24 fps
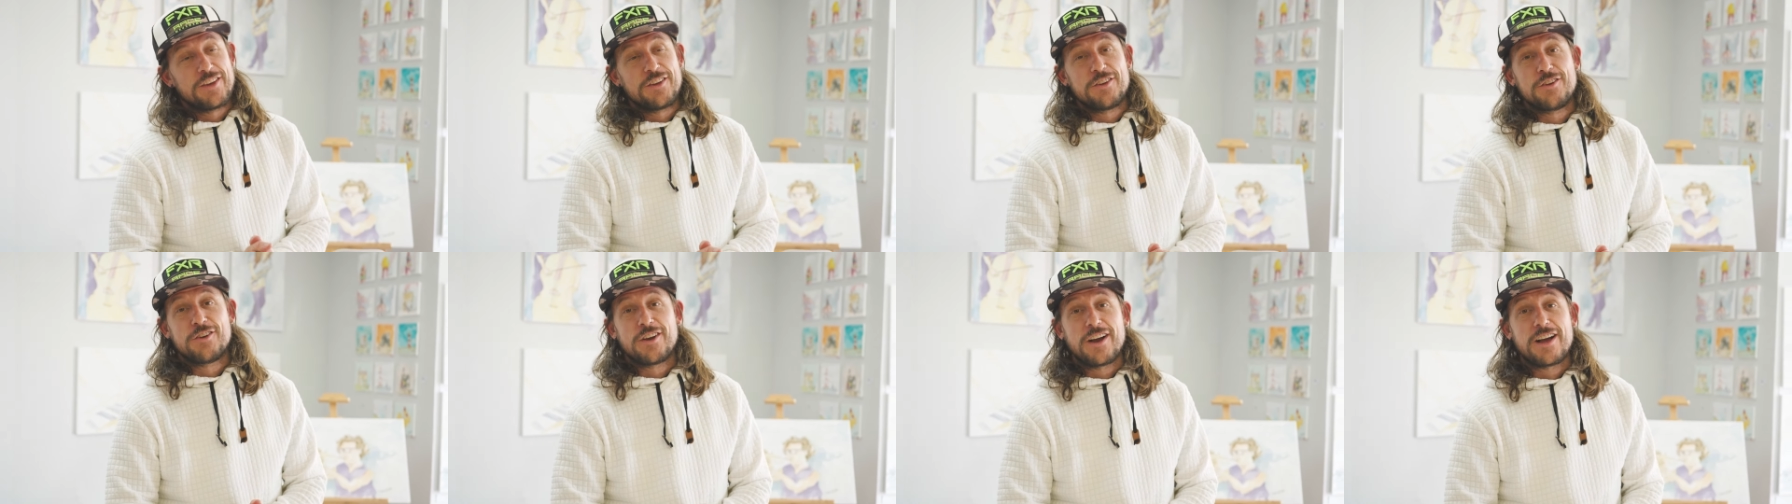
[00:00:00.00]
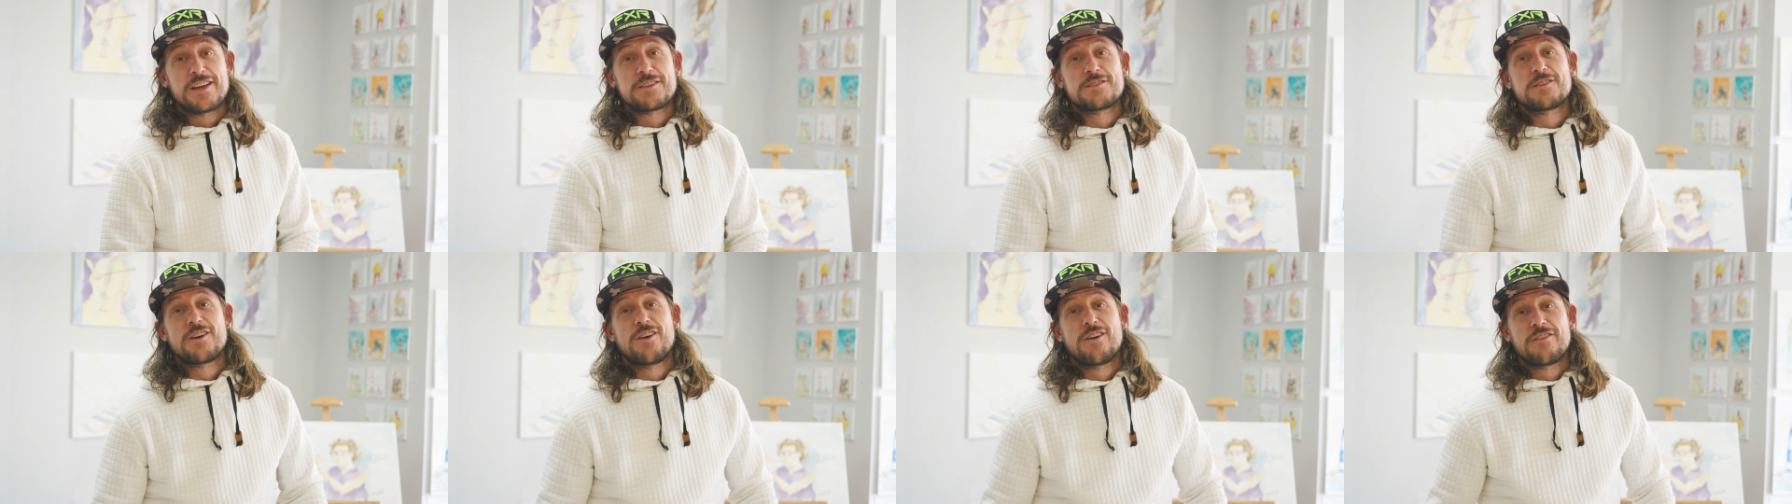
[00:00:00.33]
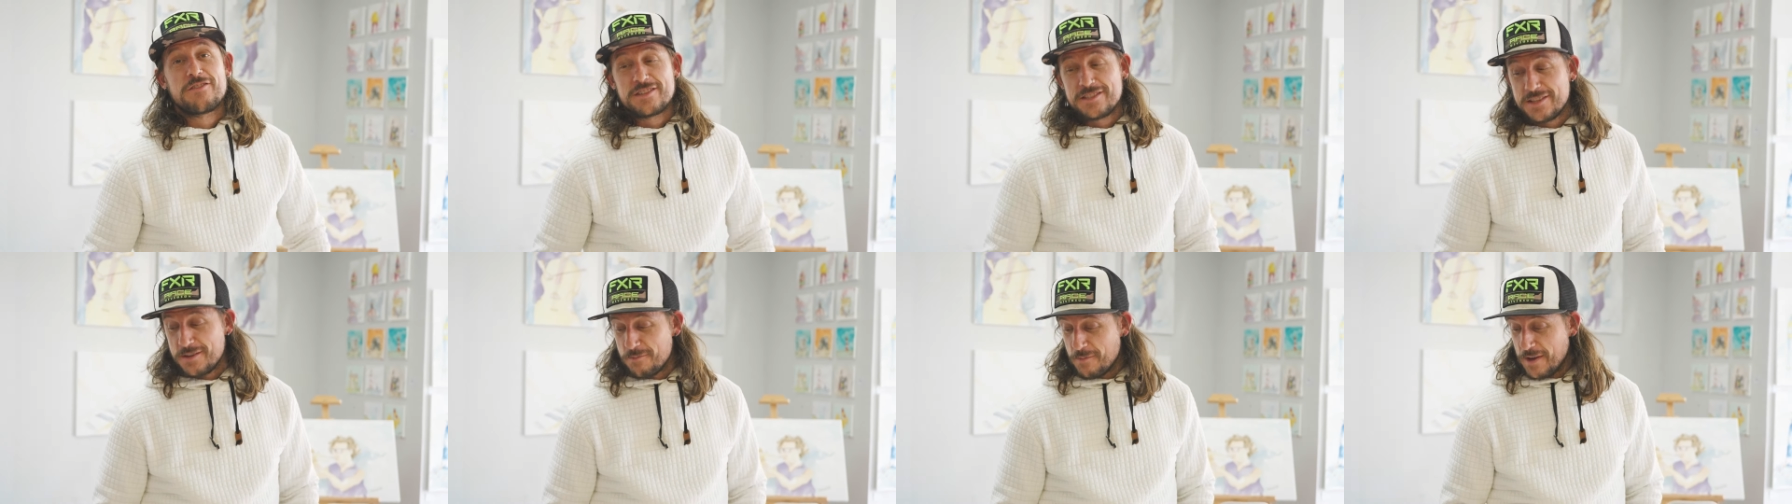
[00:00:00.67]
you guys
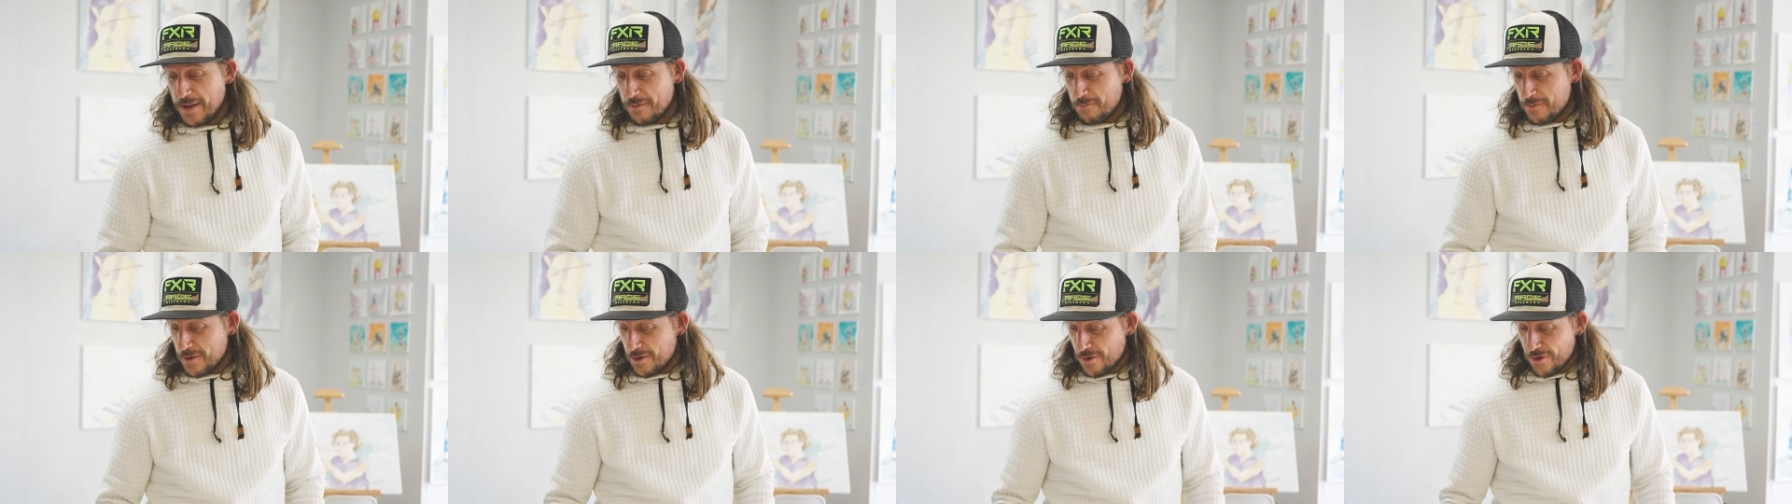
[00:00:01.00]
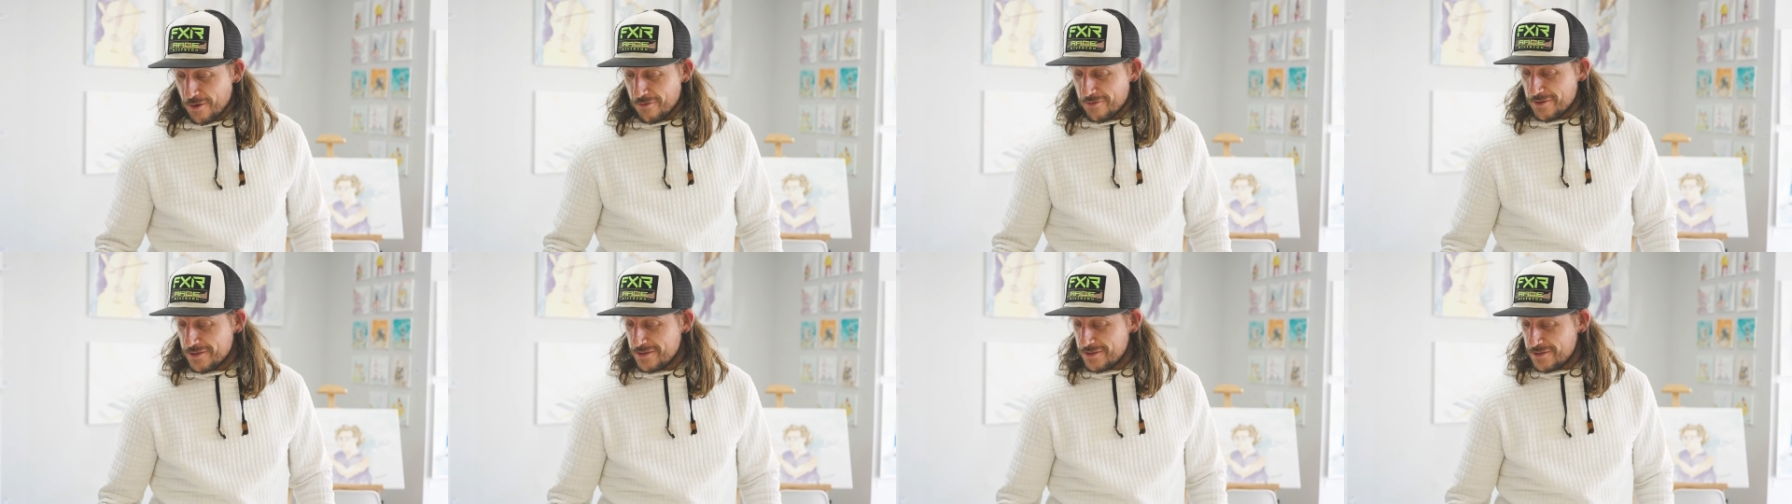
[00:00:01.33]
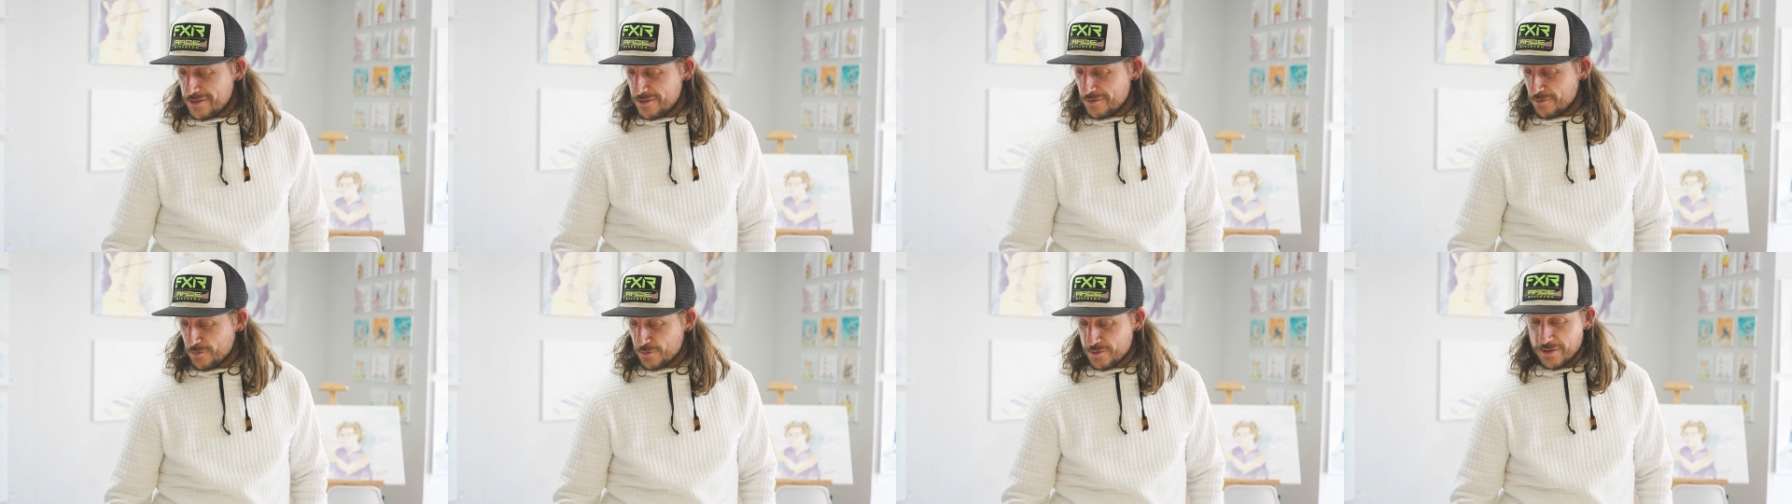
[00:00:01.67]
obviously made me
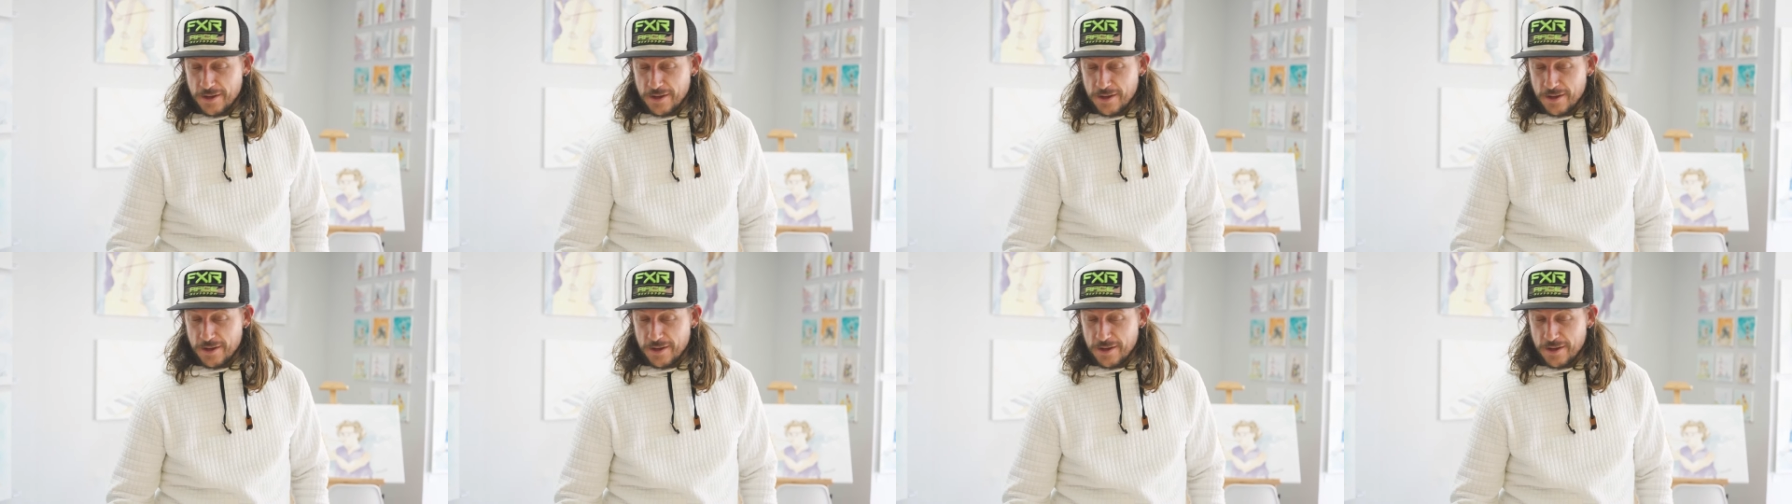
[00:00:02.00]
nervous or